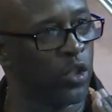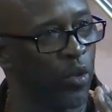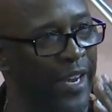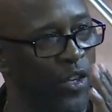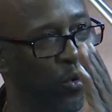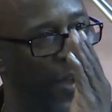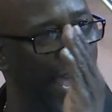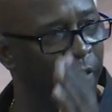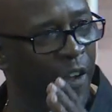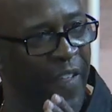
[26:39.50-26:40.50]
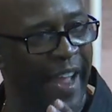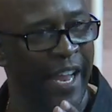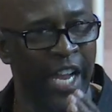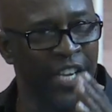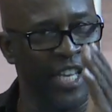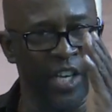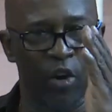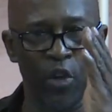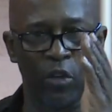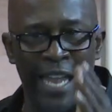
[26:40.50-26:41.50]
will try to do everything to get
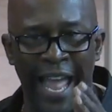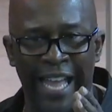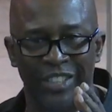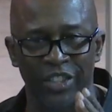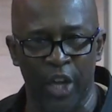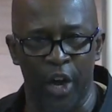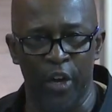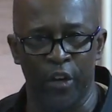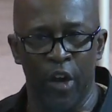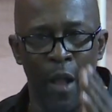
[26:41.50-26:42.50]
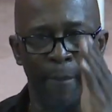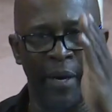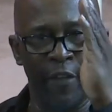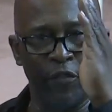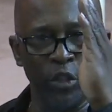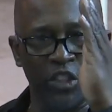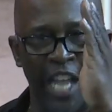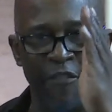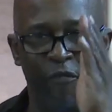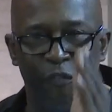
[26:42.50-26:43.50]
on your last nerve. But if you
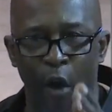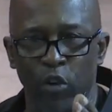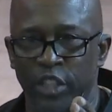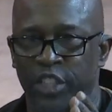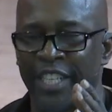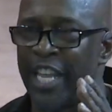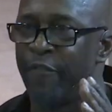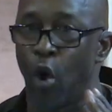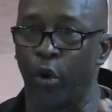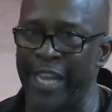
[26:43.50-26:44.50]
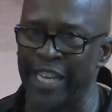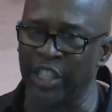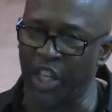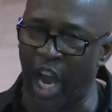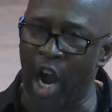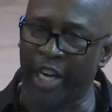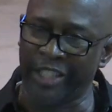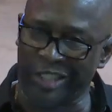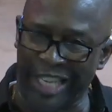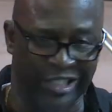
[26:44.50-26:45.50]
stay focused and give no energy or
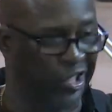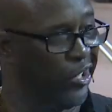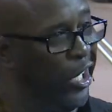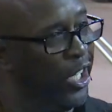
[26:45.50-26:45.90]
attention